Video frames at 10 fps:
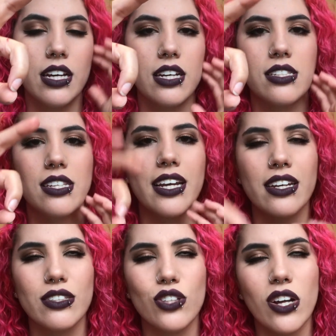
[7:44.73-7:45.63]
it's
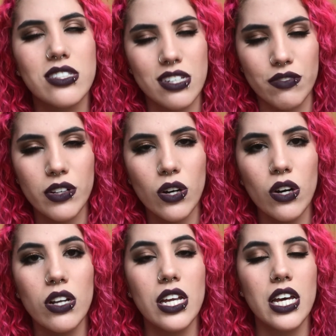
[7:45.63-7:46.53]
like not
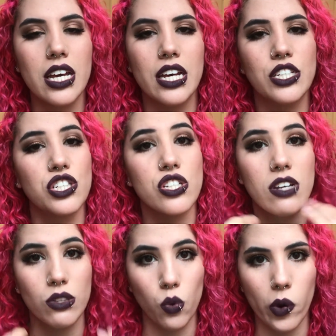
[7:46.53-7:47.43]
difficult, it's just
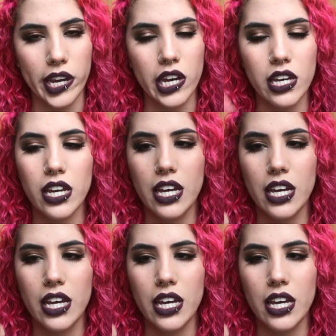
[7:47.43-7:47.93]
annoying.